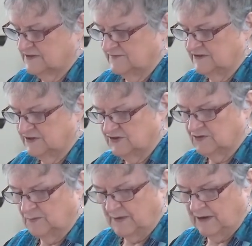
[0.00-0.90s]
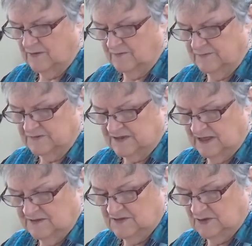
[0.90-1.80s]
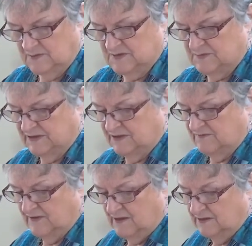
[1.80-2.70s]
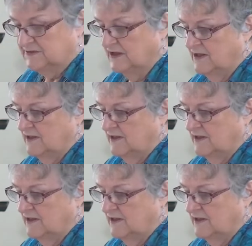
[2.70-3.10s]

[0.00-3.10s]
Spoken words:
of additional powerful telescopes being developed